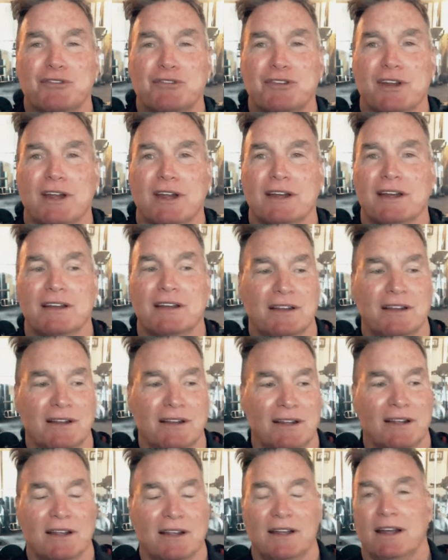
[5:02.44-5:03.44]
machine and
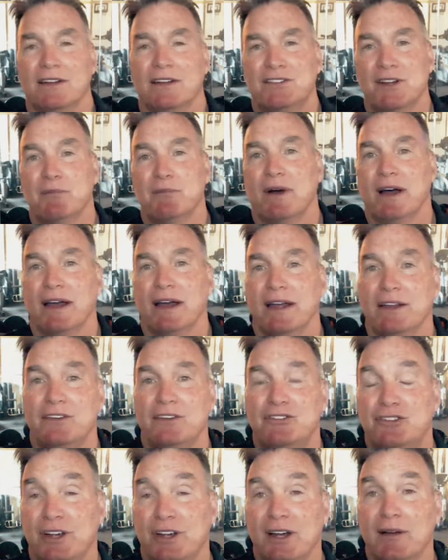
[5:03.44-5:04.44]
it's in my
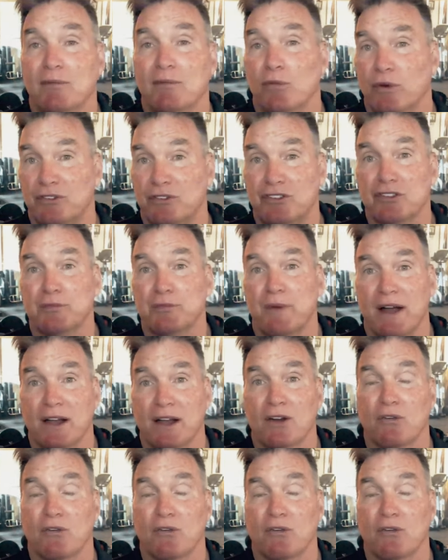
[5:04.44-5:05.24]
gym, which is my